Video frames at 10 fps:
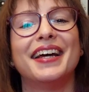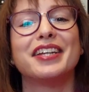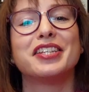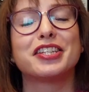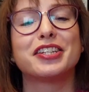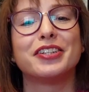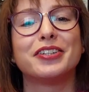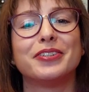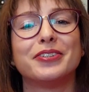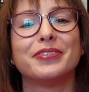
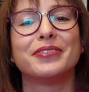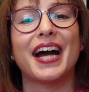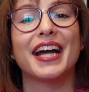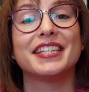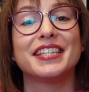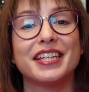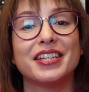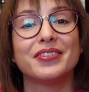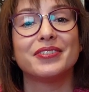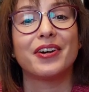So, I see
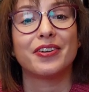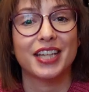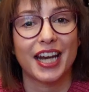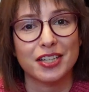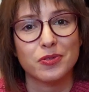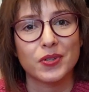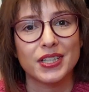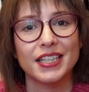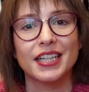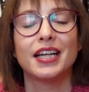you on the next
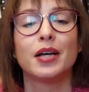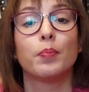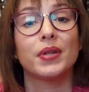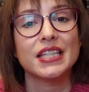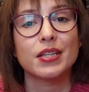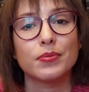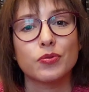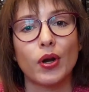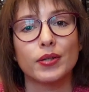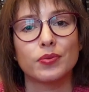one. Please
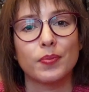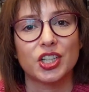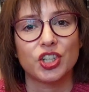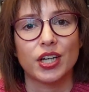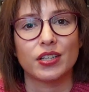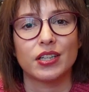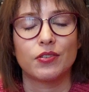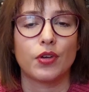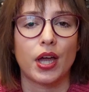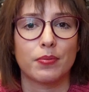subscribe to my channel
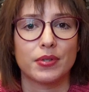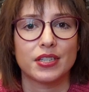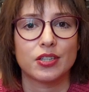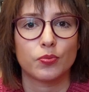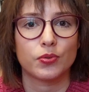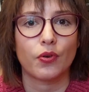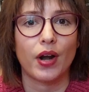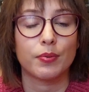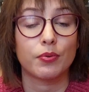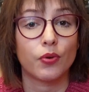if you haven't
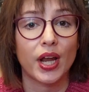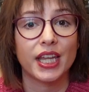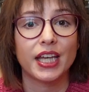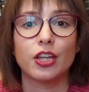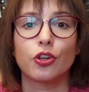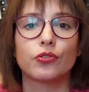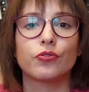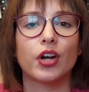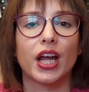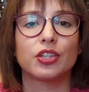subscribed already. Don't
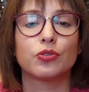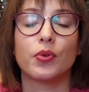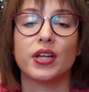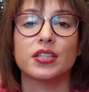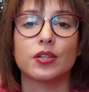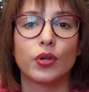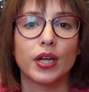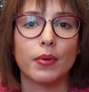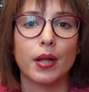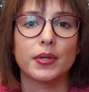forget to press the
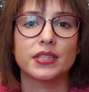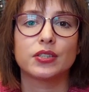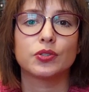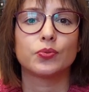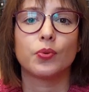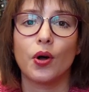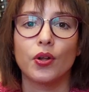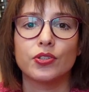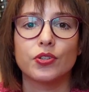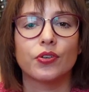ring bell button to
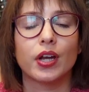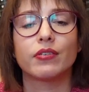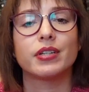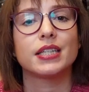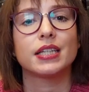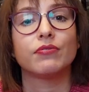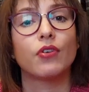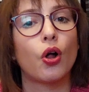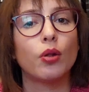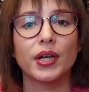all so you can receive
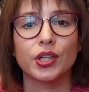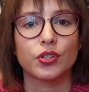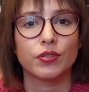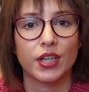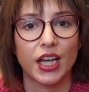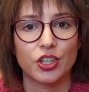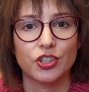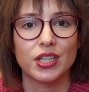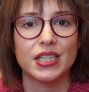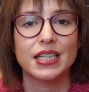all my
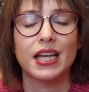notifications.